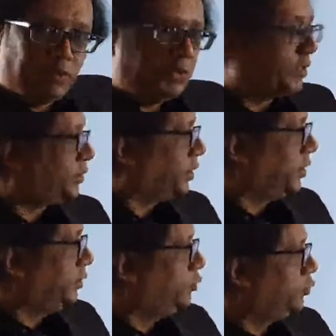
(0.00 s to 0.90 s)
just
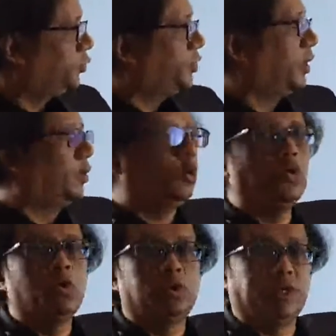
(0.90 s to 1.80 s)
used a
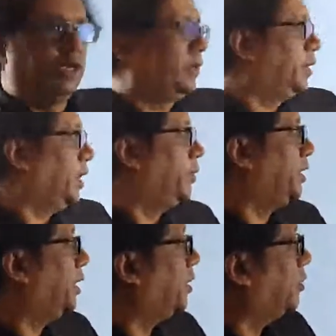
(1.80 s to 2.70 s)
whole thing. I
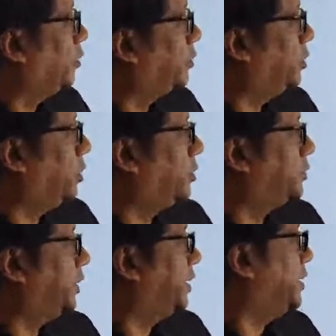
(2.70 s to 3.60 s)
mean a whole clause, that